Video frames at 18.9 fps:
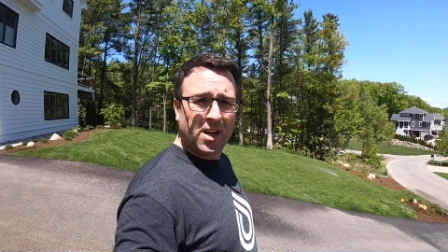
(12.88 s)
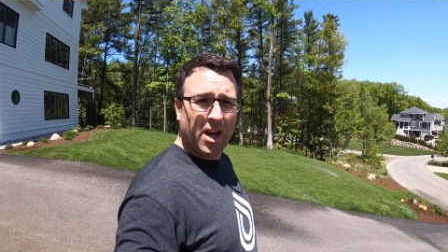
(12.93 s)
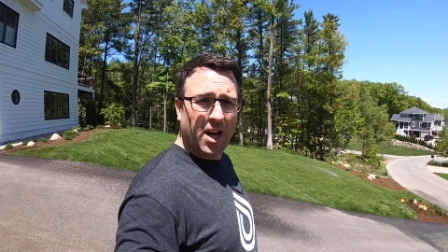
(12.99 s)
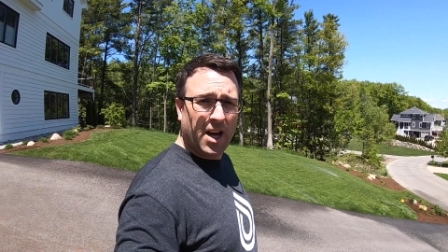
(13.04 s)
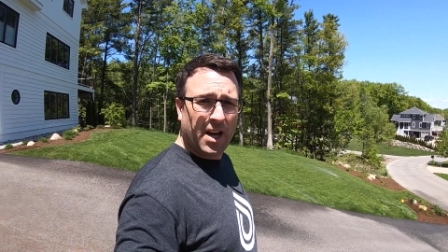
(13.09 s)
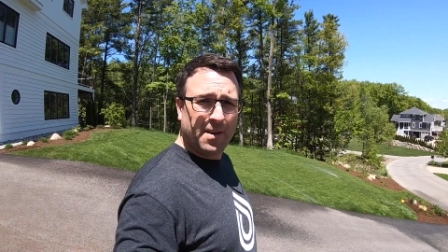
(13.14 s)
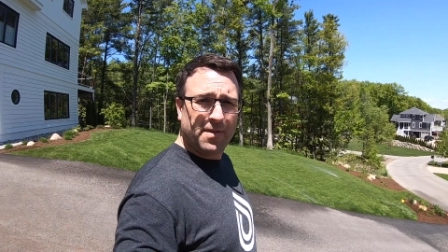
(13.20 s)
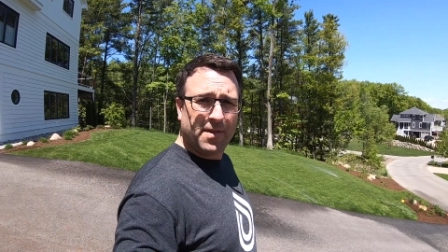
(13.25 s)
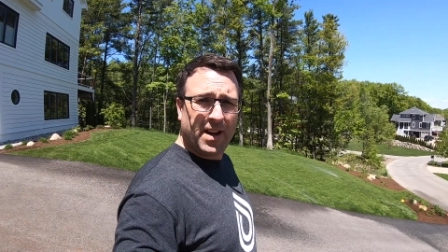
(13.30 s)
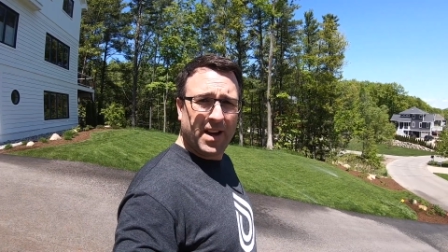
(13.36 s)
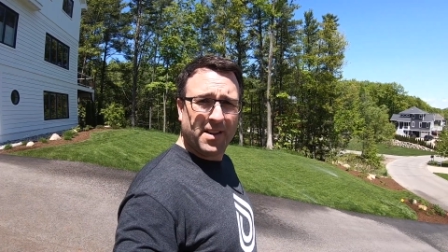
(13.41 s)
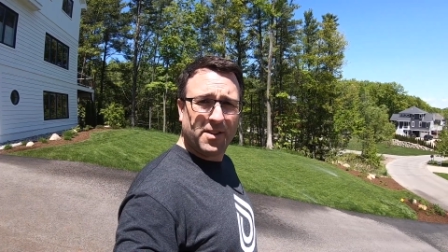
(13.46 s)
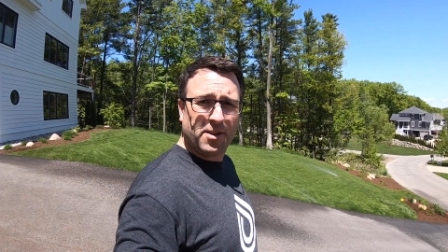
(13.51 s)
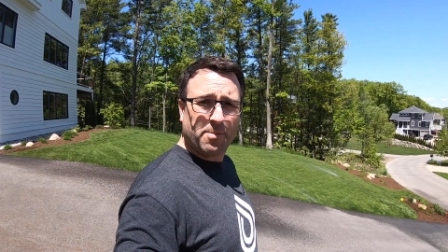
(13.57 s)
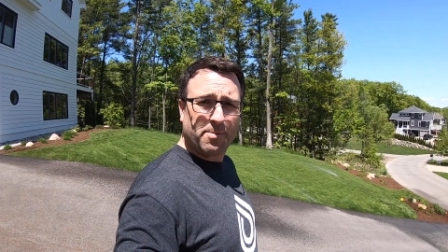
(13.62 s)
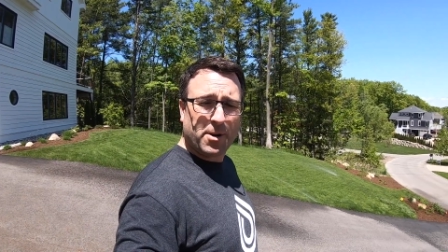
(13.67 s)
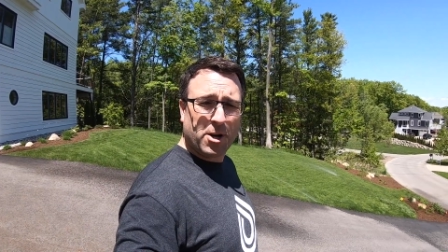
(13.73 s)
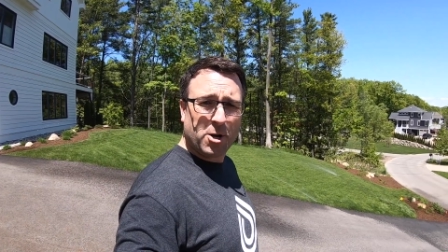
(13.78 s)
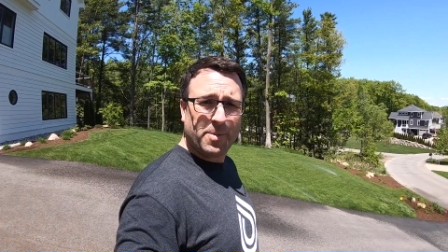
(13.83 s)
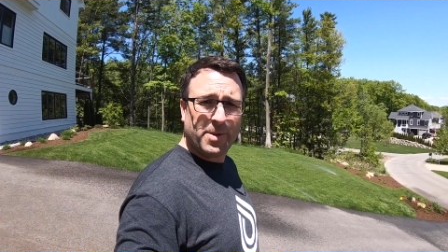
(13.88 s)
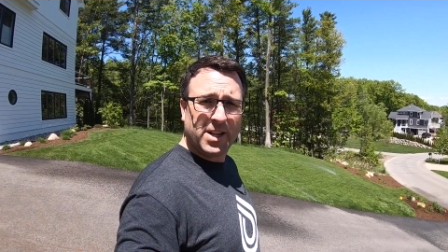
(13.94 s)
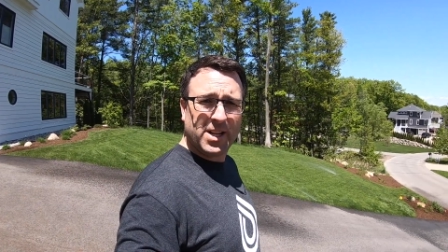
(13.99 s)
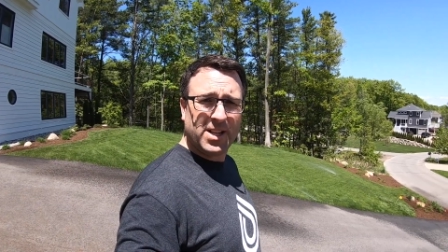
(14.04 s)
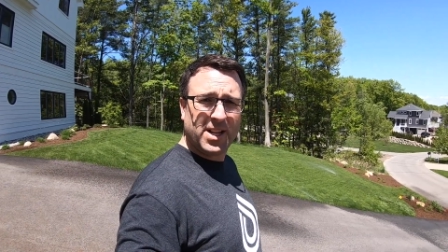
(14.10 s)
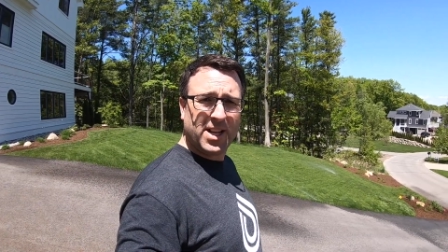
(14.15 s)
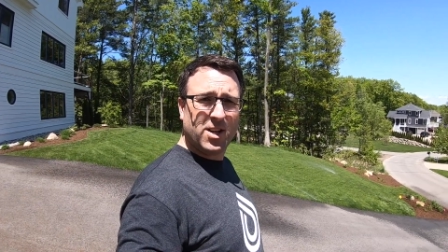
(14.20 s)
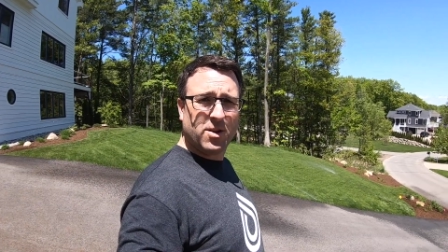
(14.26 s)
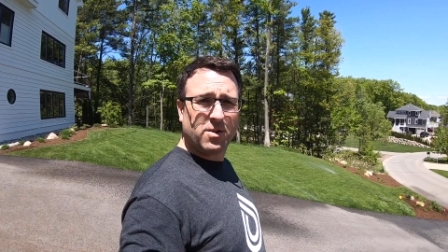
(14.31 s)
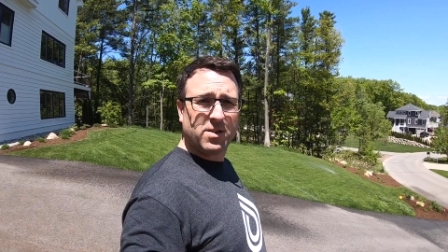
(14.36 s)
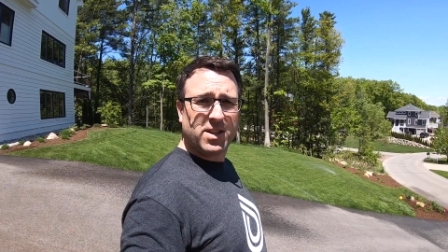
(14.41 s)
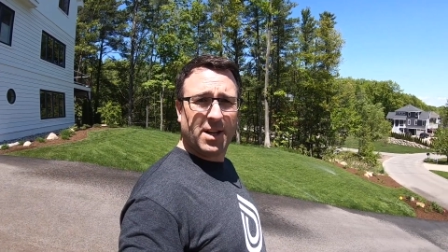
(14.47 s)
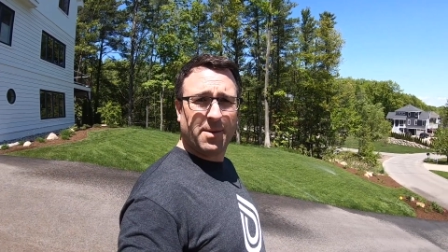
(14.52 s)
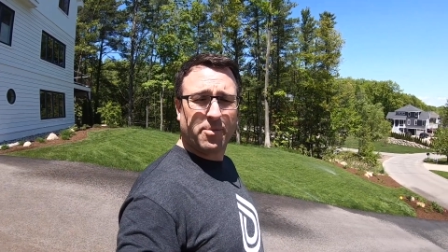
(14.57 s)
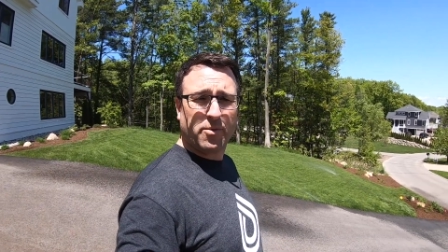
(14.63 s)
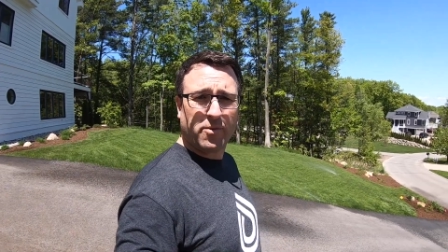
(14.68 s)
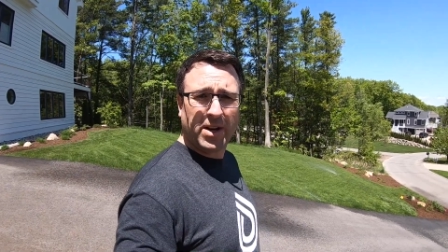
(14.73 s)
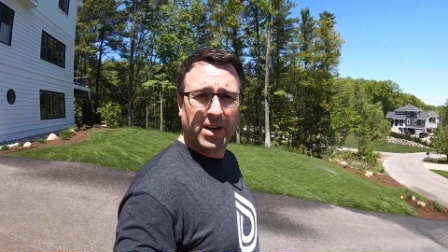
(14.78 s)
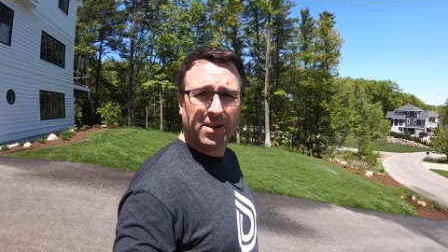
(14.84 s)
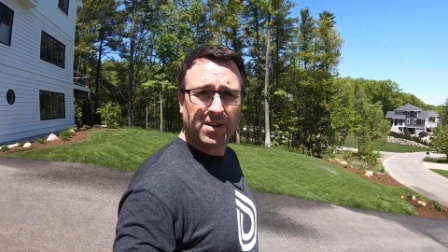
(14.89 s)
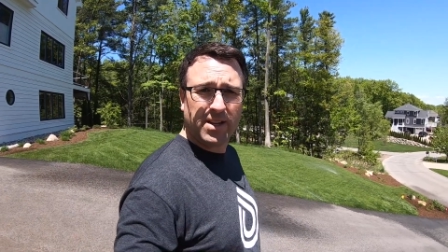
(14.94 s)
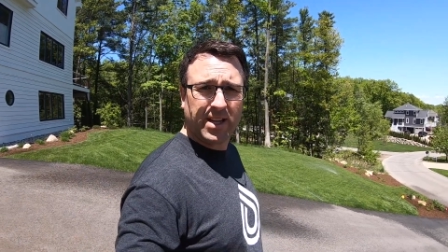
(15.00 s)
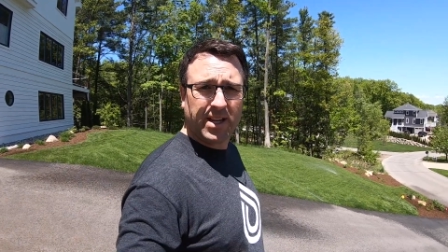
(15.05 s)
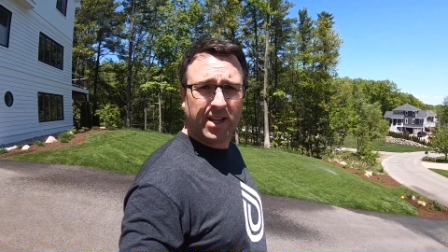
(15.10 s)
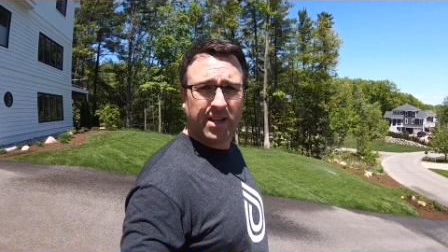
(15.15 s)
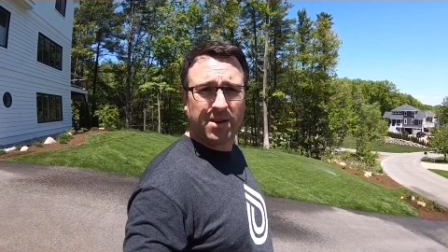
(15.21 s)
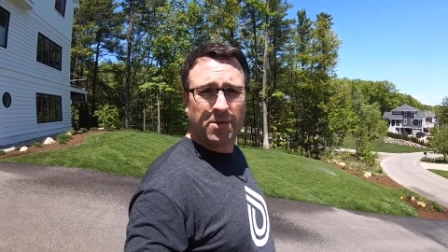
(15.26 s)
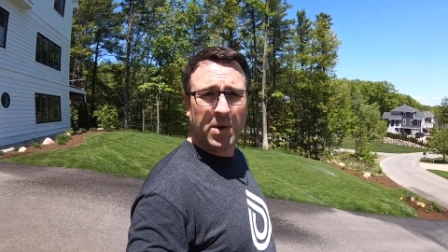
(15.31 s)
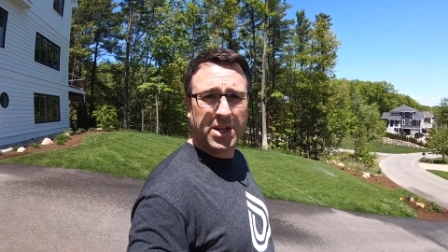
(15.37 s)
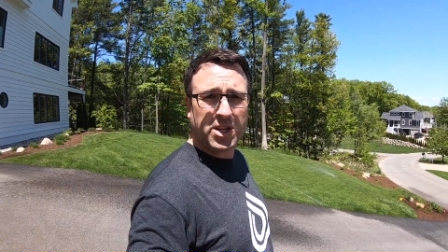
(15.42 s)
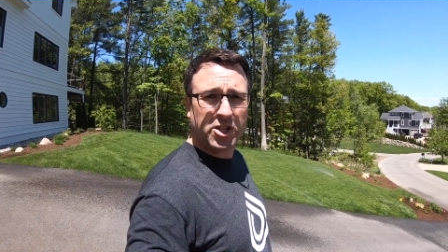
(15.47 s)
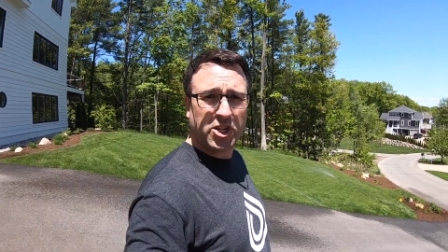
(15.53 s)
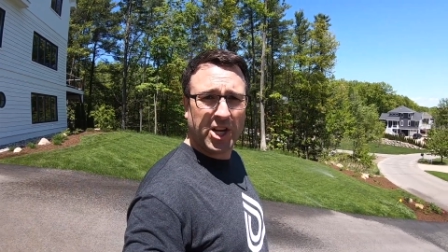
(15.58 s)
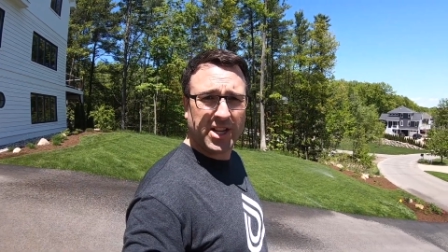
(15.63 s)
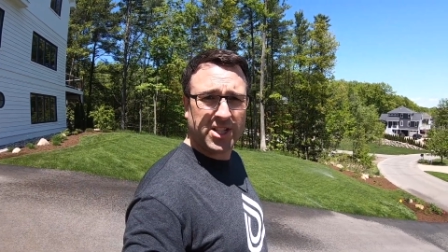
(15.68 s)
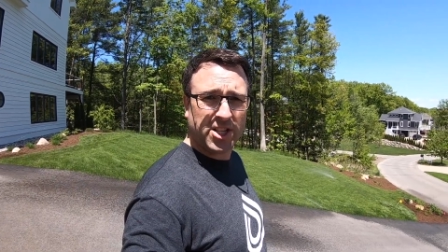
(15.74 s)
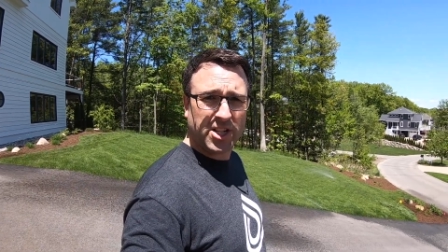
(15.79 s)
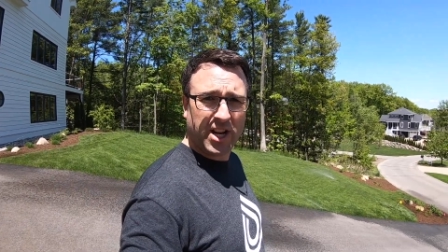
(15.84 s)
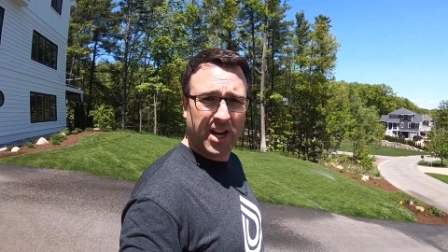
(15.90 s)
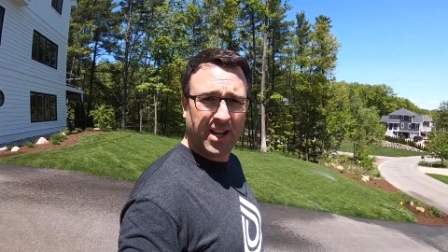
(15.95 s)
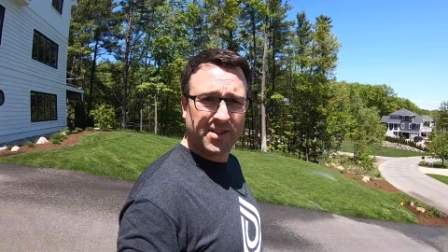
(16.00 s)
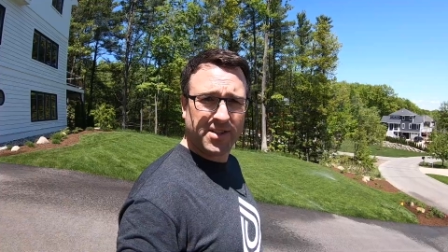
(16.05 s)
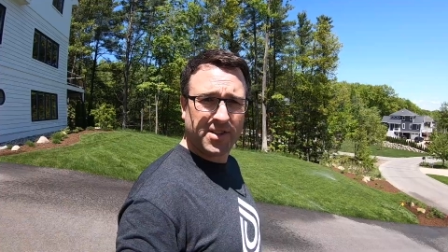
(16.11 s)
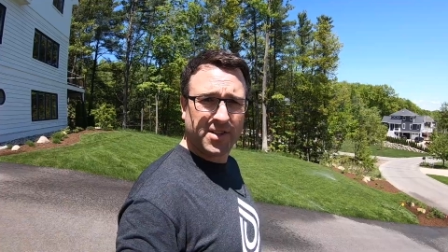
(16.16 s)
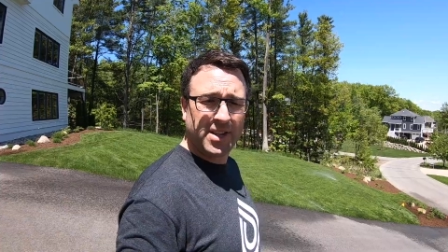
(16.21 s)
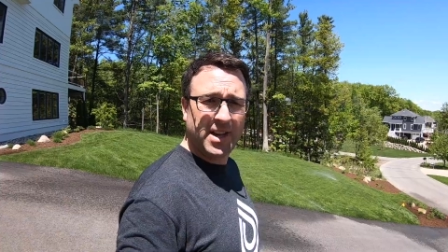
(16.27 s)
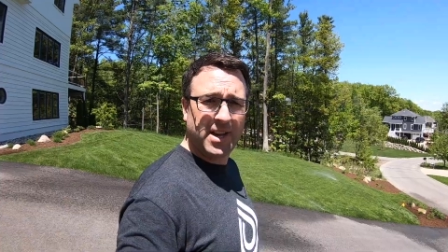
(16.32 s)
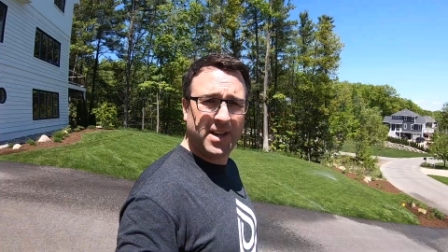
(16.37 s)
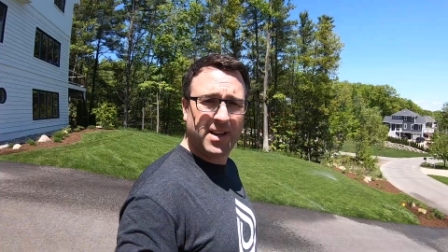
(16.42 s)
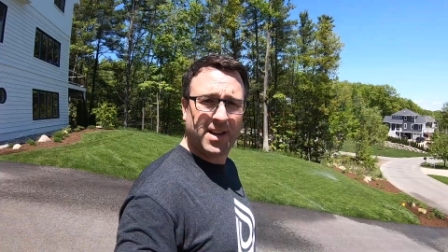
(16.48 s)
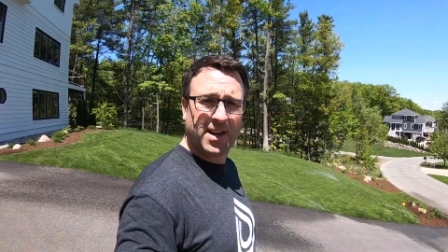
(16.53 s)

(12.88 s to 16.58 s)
off either permanently or temporarily while you change the nozzle.